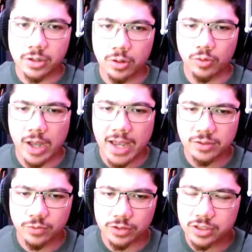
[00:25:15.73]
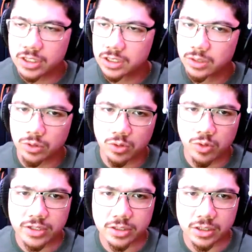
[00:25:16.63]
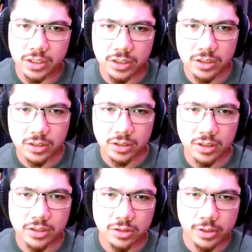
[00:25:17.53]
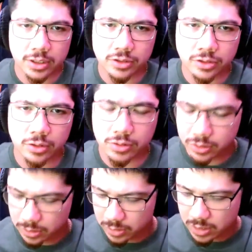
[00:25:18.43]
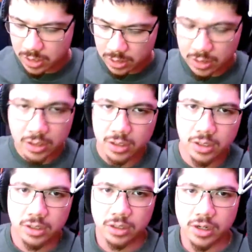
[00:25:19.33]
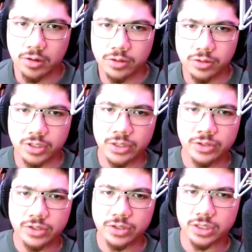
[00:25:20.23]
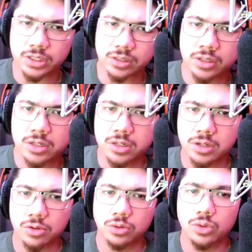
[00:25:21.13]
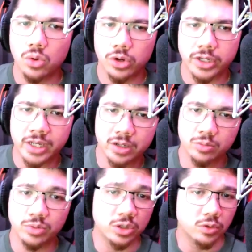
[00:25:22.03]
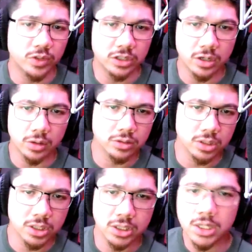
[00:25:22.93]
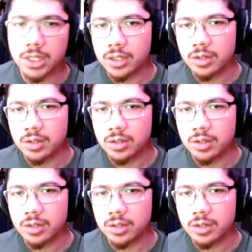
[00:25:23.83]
All right, so as for the scene he requested, let's look at his notes. Characters in this scene. Lori, POV character.